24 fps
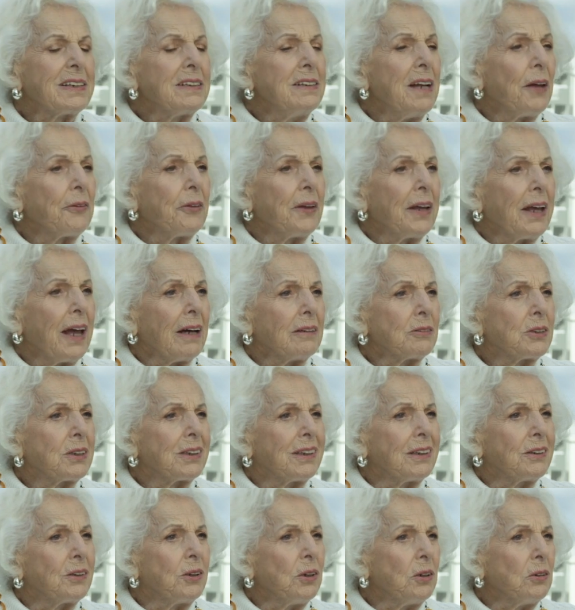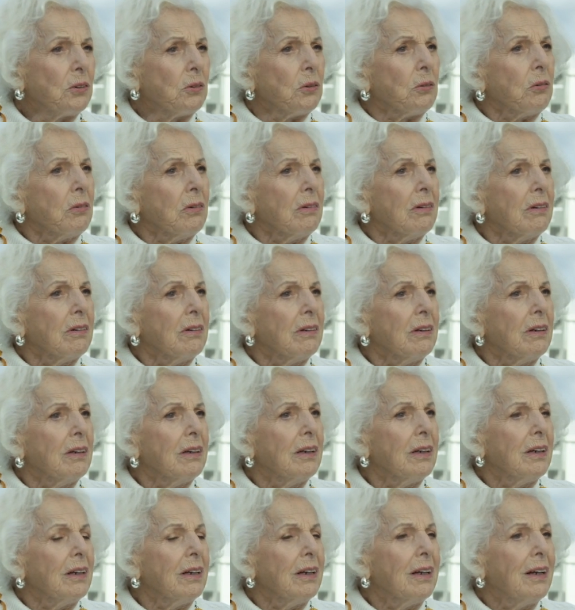Well, there's nothing else to do.
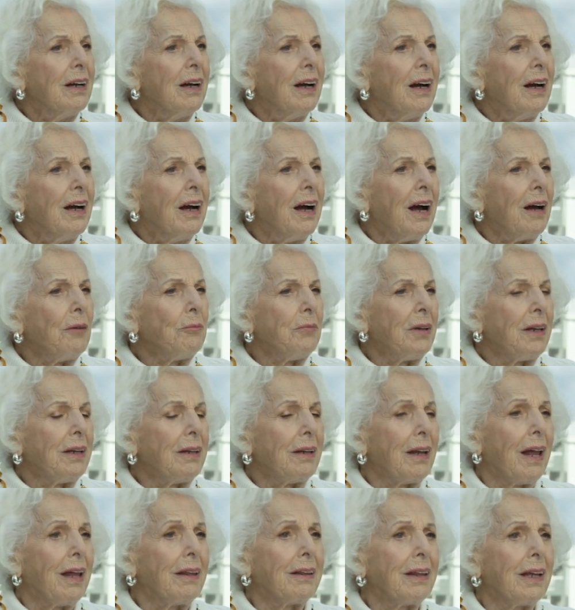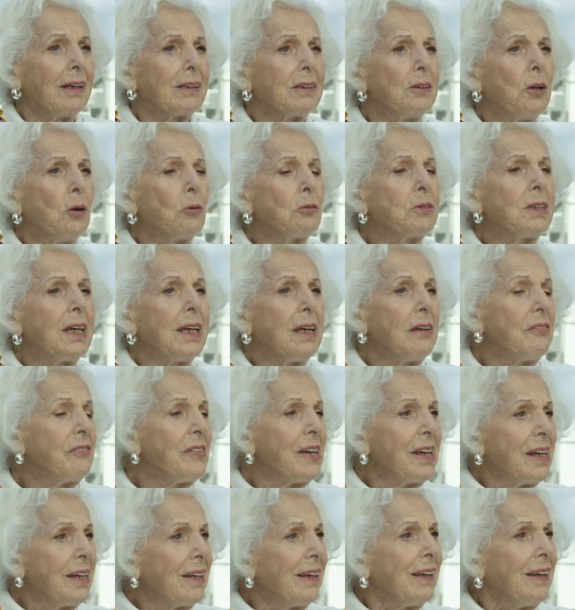I mean, there's no
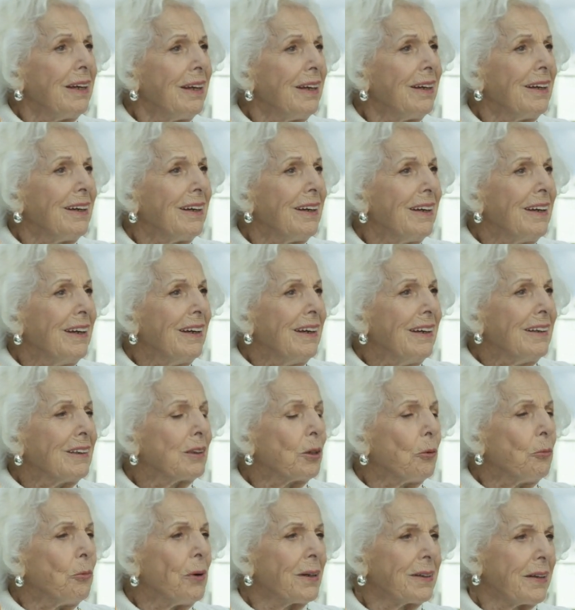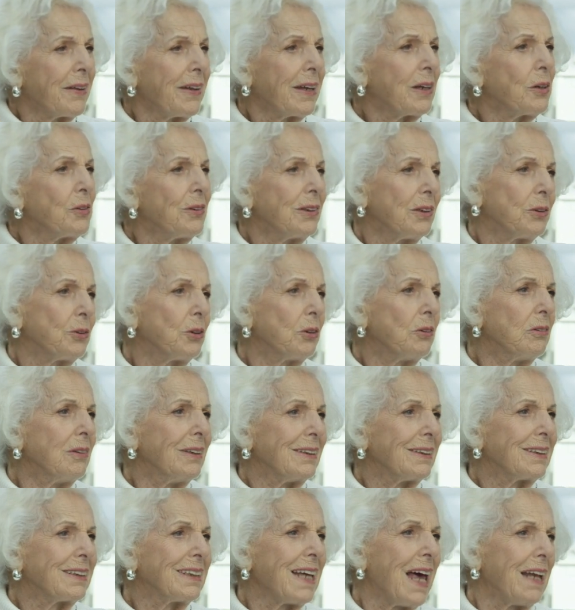TV. So what are they going to
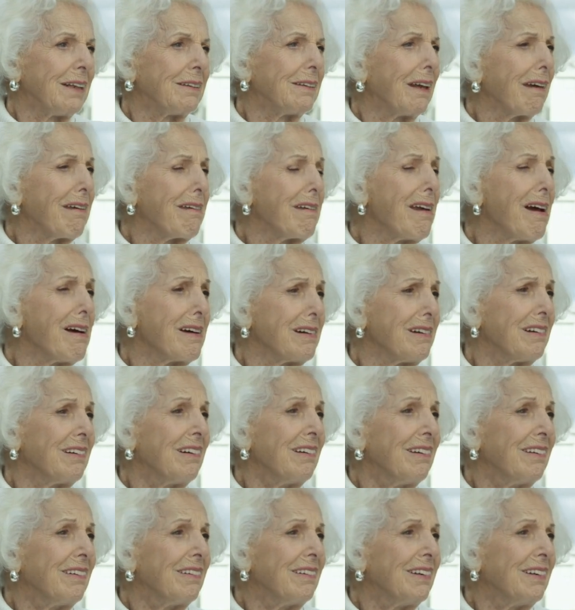do on Saturday night?